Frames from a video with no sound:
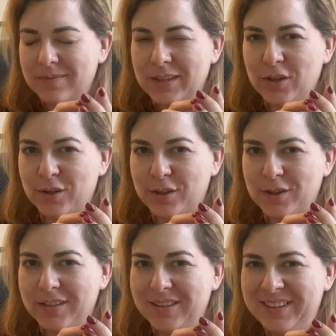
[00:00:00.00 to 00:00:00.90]

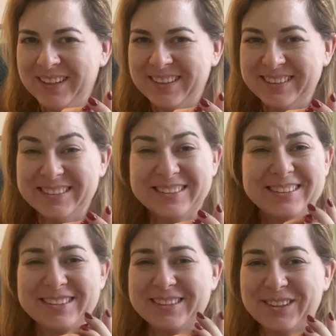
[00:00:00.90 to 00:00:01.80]
Y'all,
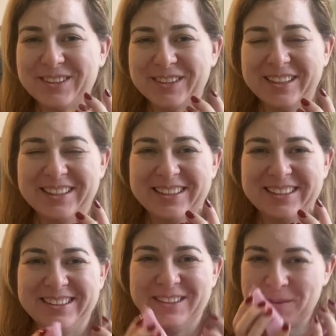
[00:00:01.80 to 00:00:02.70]
it's so
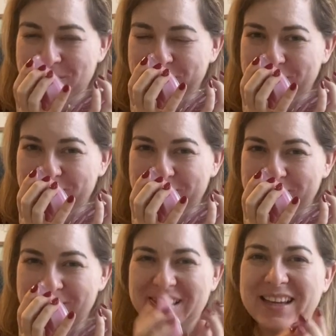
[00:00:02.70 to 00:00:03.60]
good.
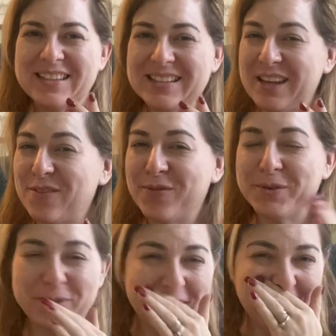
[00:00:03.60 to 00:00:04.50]
It's like
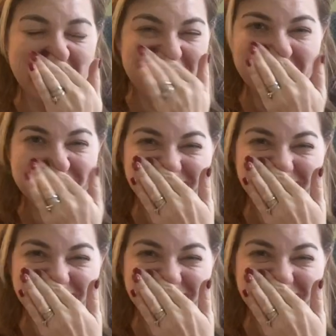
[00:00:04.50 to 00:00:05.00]
fruity